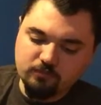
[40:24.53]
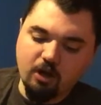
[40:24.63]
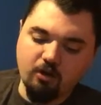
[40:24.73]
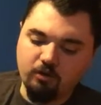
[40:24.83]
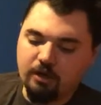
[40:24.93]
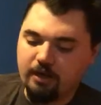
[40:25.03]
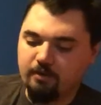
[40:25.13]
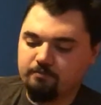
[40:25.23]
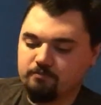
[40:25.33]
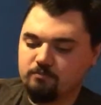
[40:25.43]
Oh,
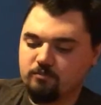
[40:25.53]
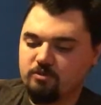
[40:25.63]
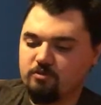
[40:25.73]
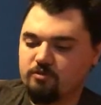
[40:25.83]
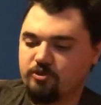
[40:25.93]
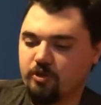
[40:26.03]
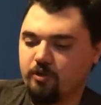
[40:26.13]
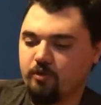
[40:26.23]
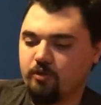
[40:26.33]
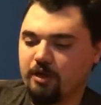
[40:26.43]
um.
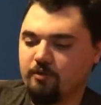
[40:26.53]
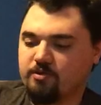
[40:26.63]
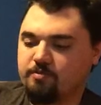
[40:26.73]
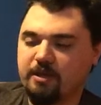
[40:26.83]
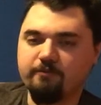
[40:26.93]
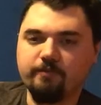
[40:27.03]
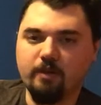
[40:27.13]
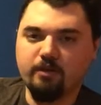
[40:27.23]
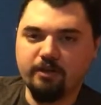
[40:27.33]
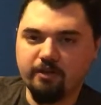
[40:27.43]
So I was making
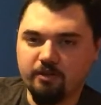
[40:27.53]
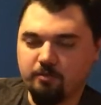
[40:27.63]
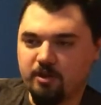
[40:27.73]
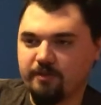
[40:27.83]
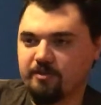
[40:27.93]
fun of Nina Dobrev.